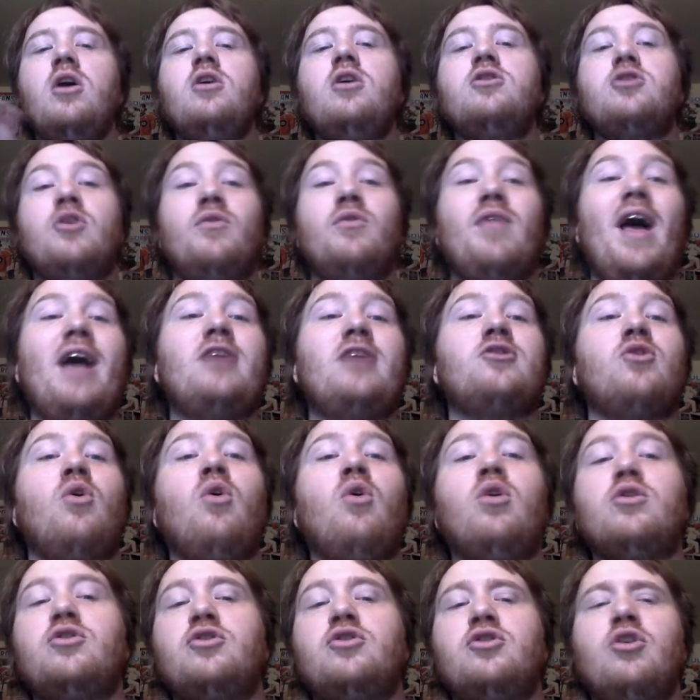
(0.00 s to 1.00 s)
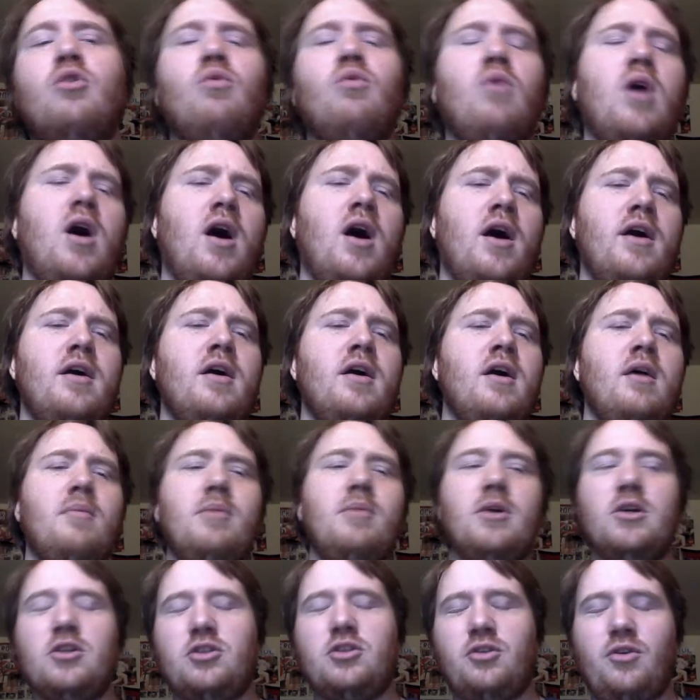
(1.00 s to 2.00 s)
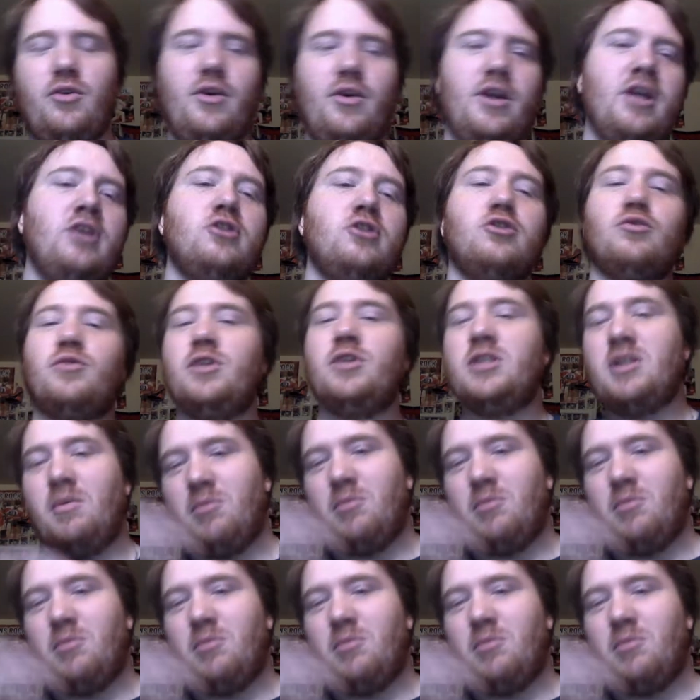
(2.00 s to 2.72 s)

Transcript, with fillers: So that's also why, because of their injuries,